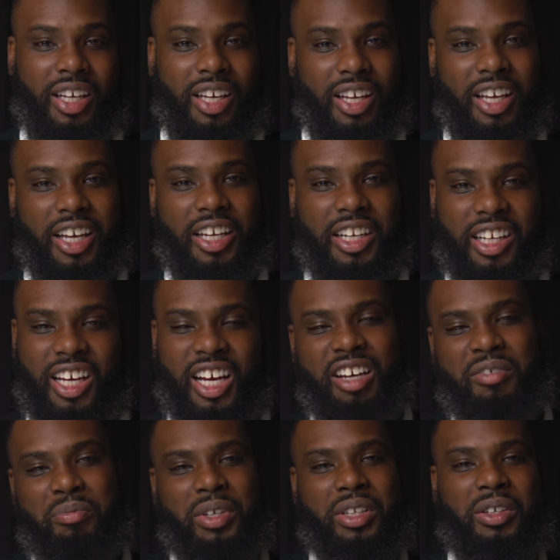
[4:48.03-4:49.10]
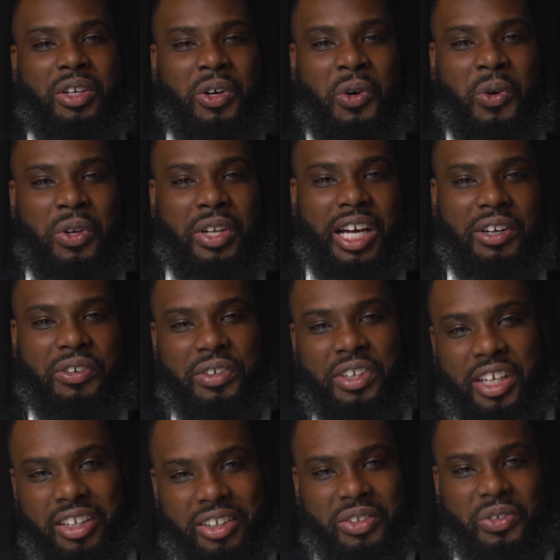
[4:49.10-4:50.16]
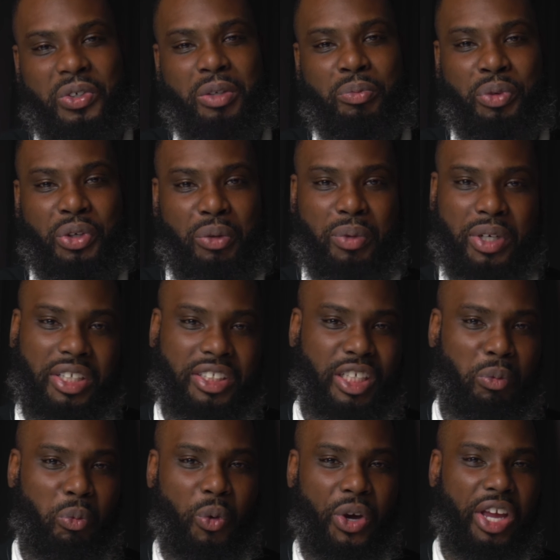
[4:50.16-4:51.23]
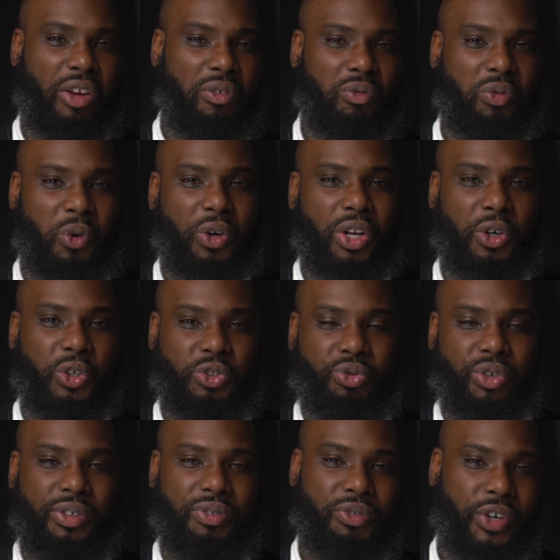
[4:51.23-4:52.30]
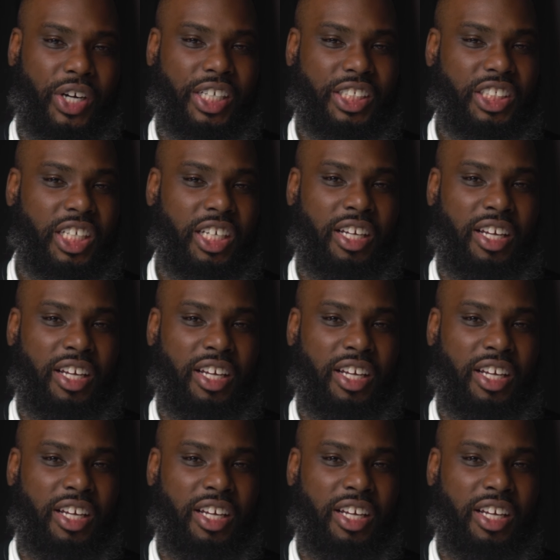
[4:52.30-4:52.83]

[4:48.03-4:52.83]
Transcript: And I've been holding out on getting a new computer because I'm waiting for those refresh